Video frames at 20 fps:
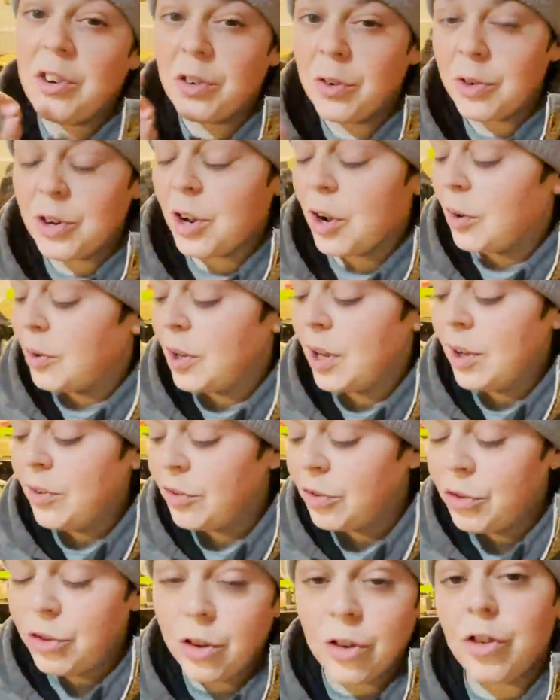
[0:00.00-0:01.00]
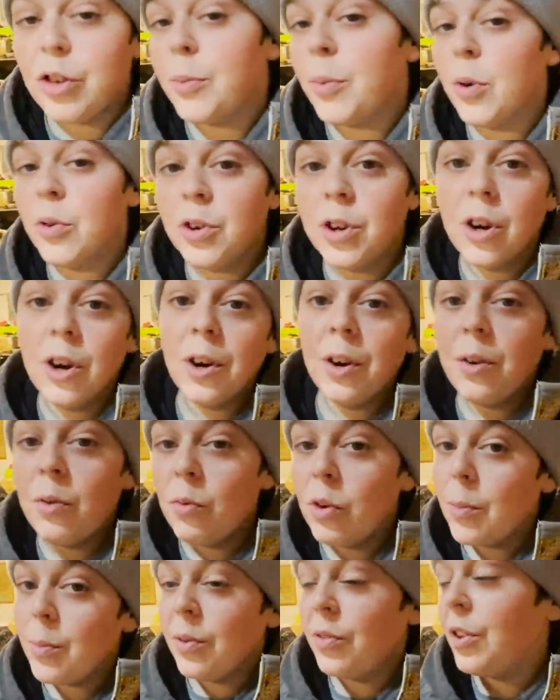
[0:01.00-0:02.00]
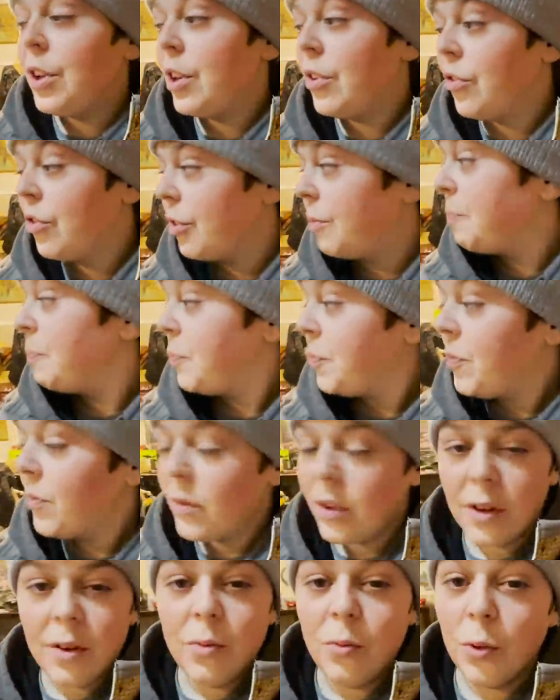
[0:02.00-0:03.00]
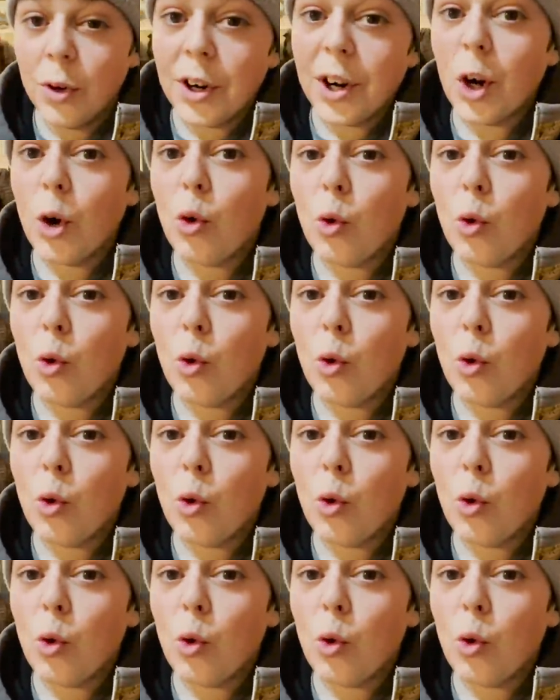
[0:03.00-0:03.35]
tuned, y'all. Hayes is just about done ripping these. We're gonna.